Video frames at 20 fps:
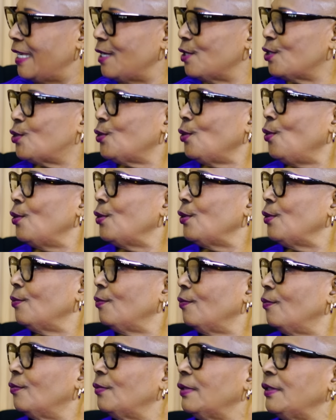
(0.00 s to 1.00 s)

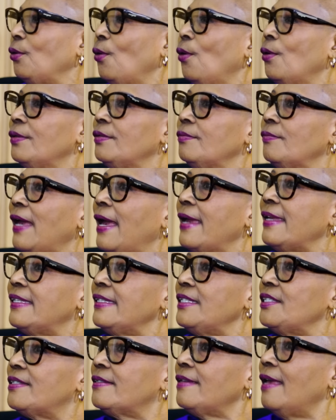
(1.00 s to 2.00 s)
So I
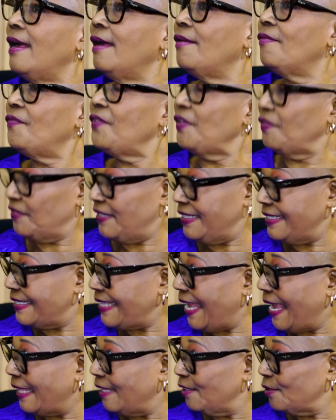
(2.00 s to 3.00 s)
did 15
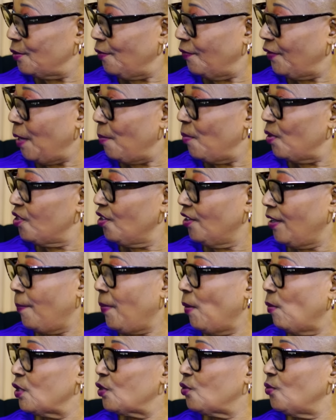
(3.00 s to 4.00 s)
cycles of
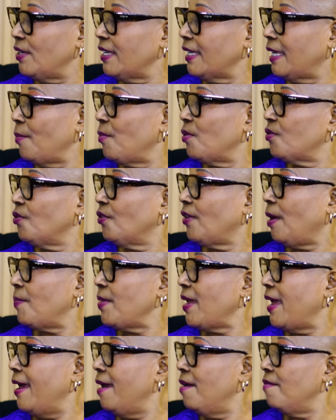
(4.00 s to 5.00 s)
chemotherapy. I was doing
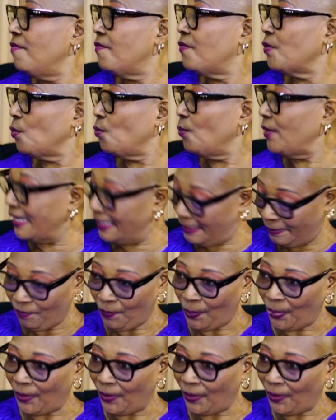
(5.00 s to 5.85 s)
chemotherapy every week,